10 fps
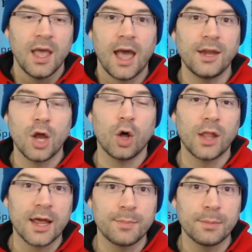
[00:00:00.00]
I know a
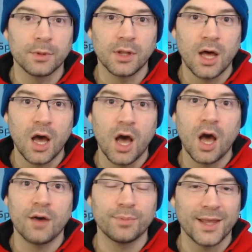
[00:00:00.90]
lot of people
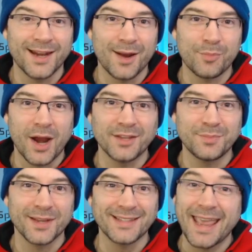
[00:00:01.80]
love playing on Prize
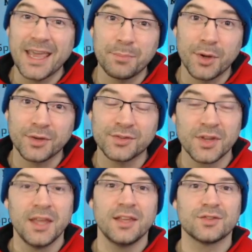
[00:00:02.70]
Picks and books,
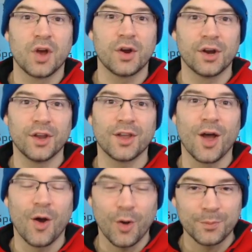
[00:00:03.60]
so here you
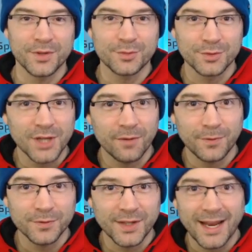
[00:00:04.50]
go. Hope this was
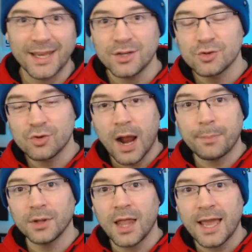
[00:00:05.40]
helpful today.
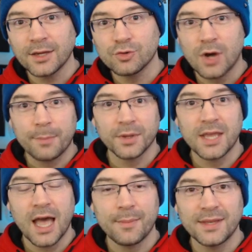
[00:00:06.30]
Drop a like, drop a
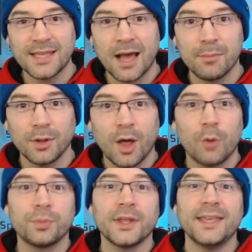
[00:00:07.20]
comment down below.
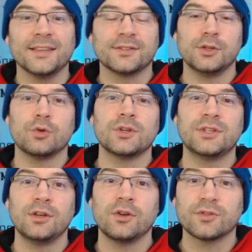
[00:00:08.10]
Please, you
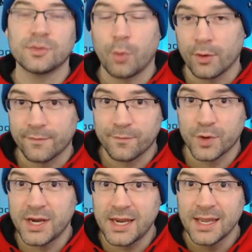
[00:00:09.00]
continue to support
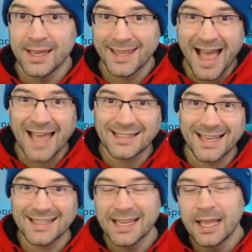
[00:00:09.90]
free
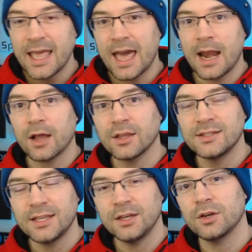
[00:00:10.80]
content, and I'll
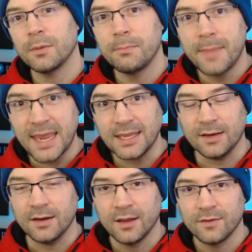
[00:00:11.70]
continue to make
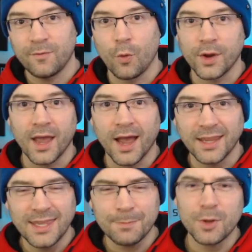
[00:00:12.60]
it for you. I
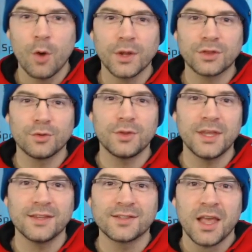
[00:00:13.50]
keep going through
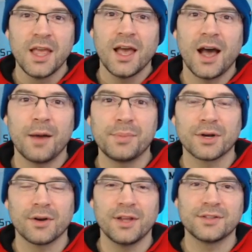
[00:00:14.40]
these Uh,
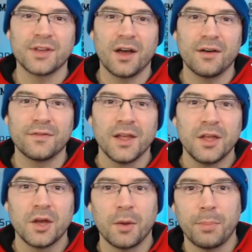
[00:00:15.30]
periods of
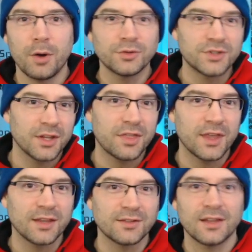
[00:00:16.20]
uh, posting
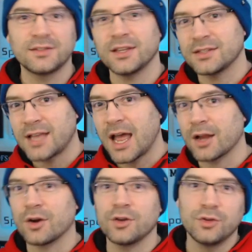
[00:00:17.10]
things on
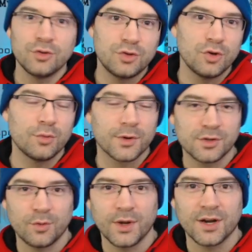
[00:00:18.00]
TikTok or YouTube or
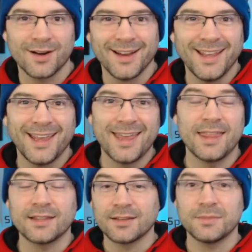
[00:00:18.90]
Twitter, and
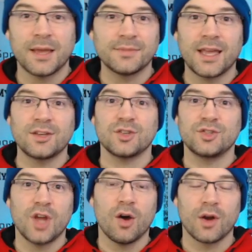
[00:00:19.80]
then sometimes I
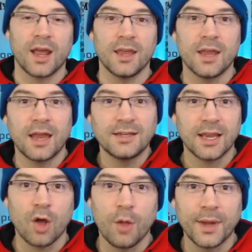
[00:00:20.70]
just don't. I, I
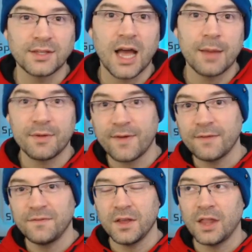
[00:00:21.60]
take all my time. If I
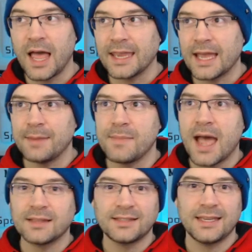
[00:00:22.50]
feel like I'm
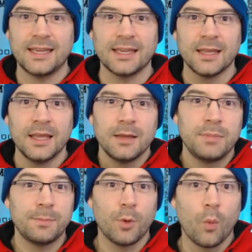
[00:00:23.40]
not seeing
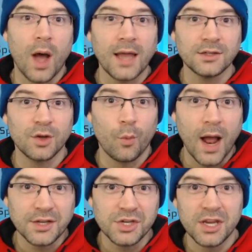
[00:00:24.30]
people want to
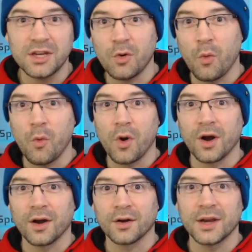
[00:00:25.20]
watch it
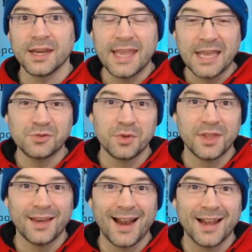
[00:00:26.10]
or engage with
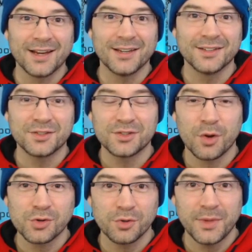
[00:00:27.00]
it on
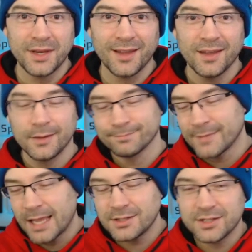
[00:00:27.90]
social media,
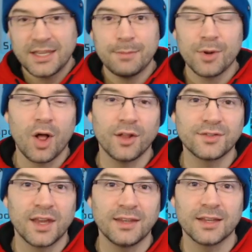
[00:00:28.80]
I just keep it all
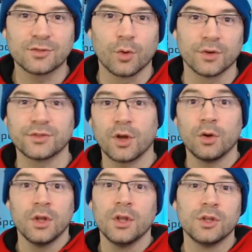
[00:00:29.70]
inside Discord.
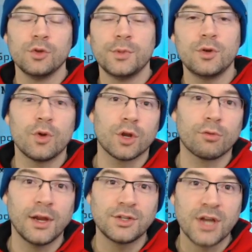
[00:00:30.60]
So you've been doing a
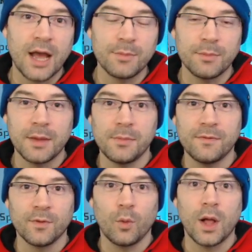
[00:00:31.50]
great job. You made me
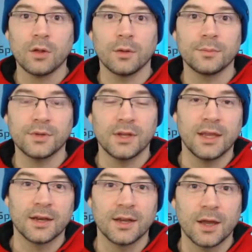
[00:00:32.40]
feel welcomed
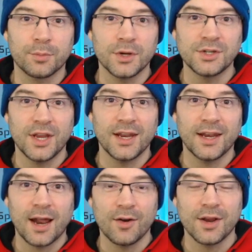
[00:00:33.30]
and
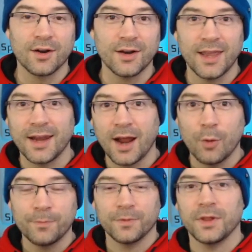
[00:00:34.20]
appreciated out here, and
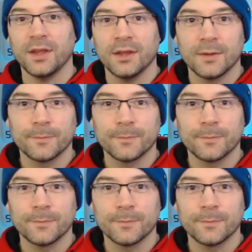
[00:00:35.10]
hopefully